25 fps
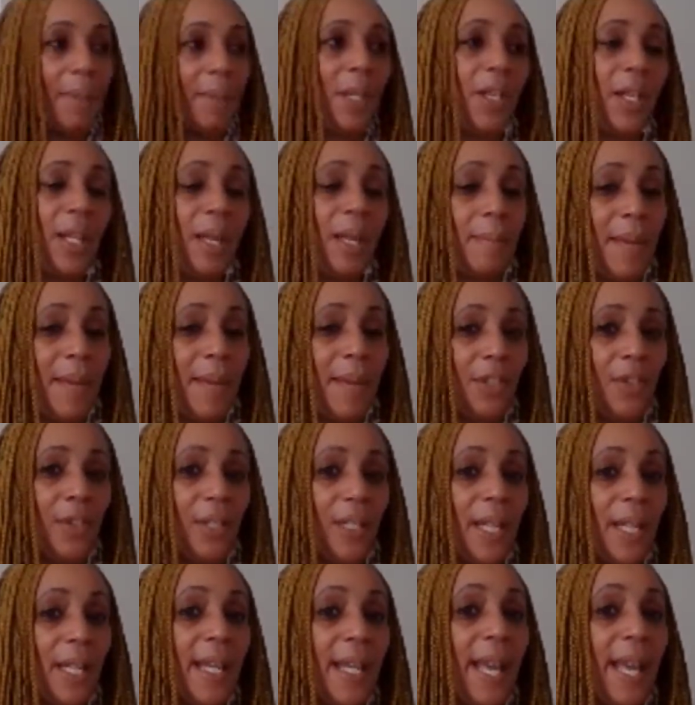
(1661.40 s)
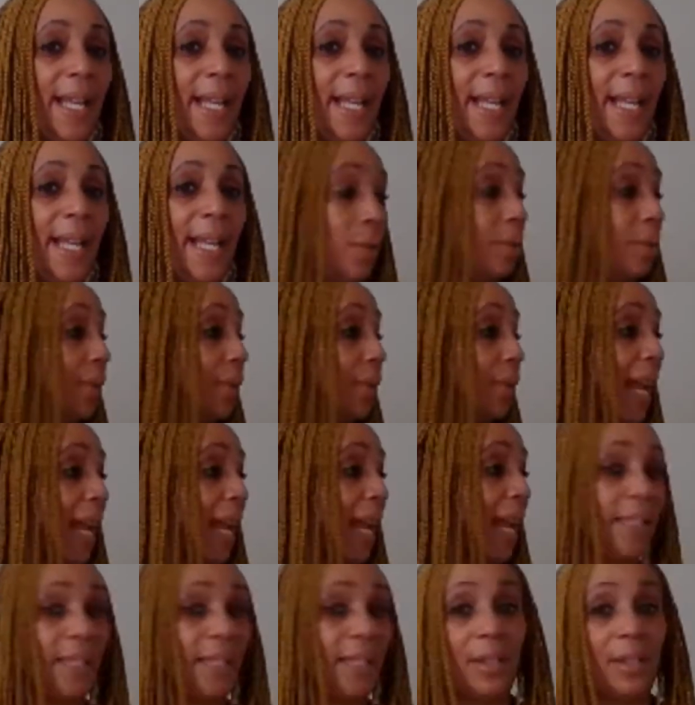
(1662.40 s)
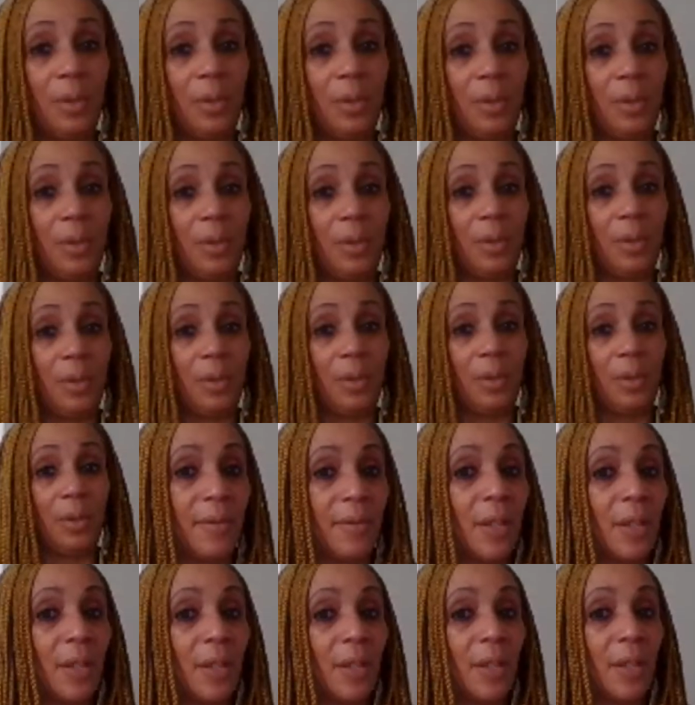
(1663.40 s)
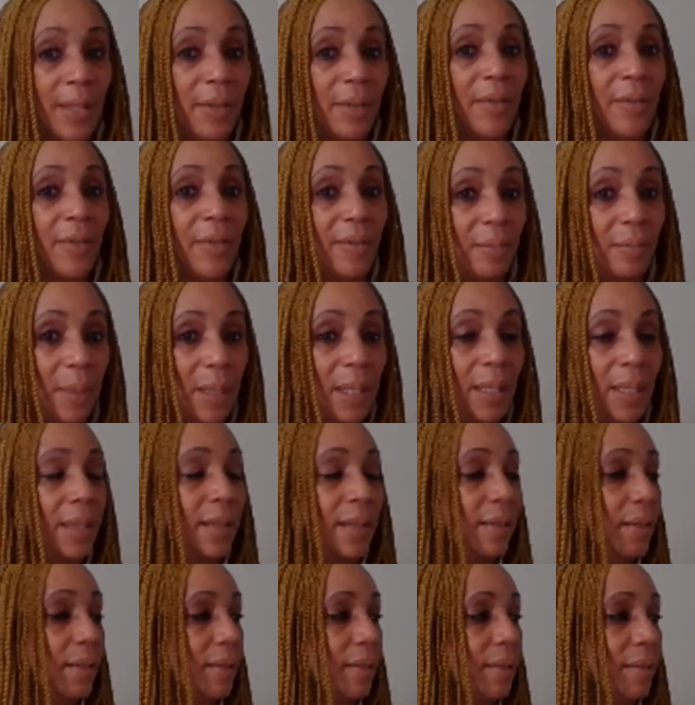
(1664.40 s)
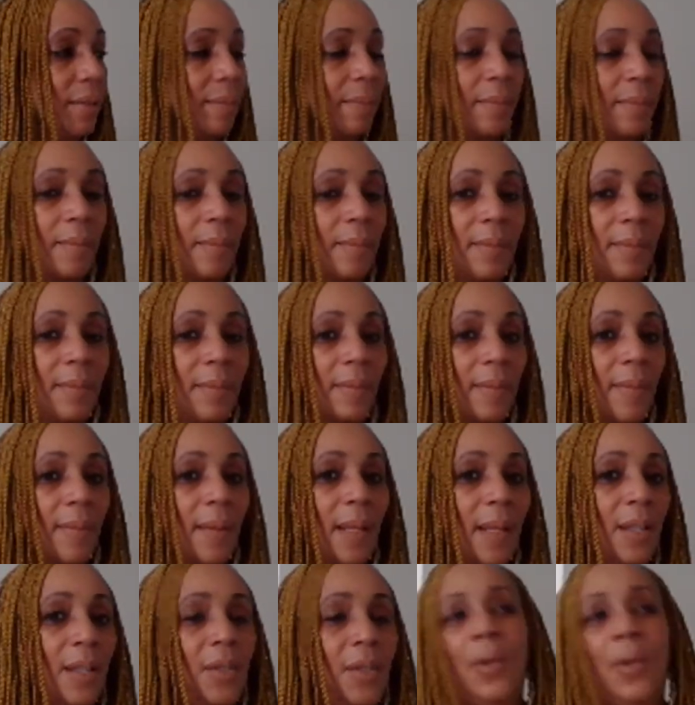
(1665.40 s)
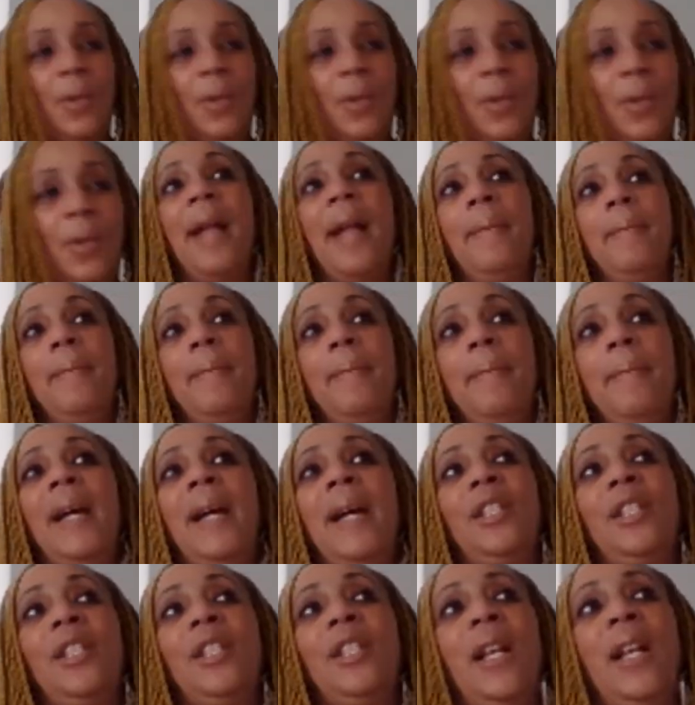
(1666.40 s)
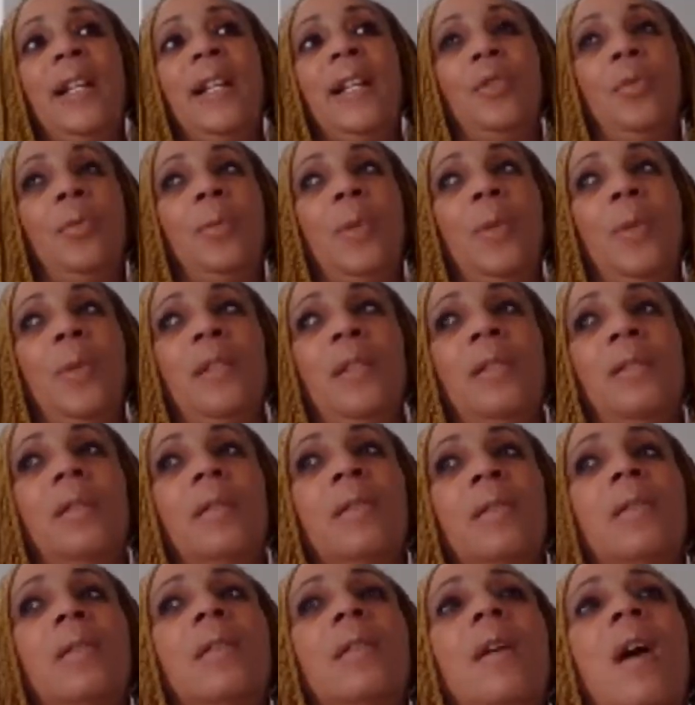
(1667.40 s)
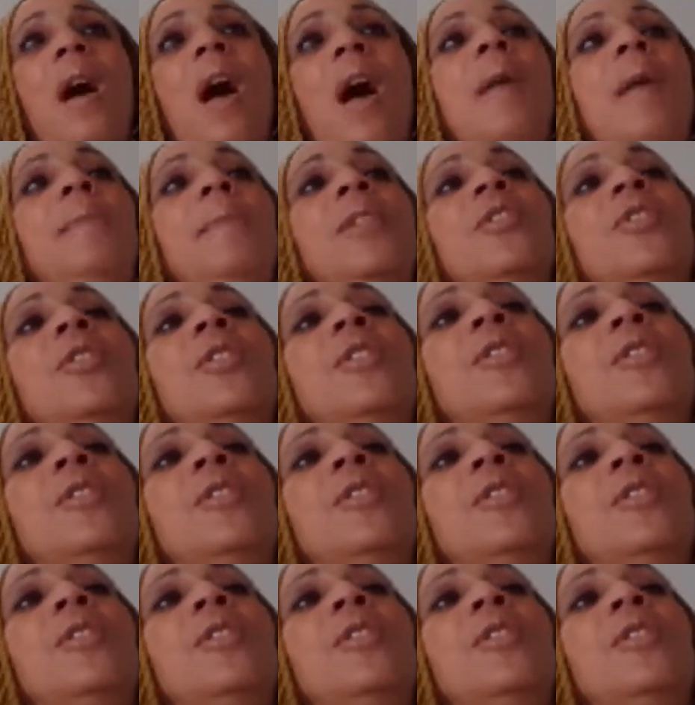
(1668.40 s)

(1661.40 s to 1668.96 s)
I'm going to imagine he has huge assets to be able to give out 25 million. So my challenge was, how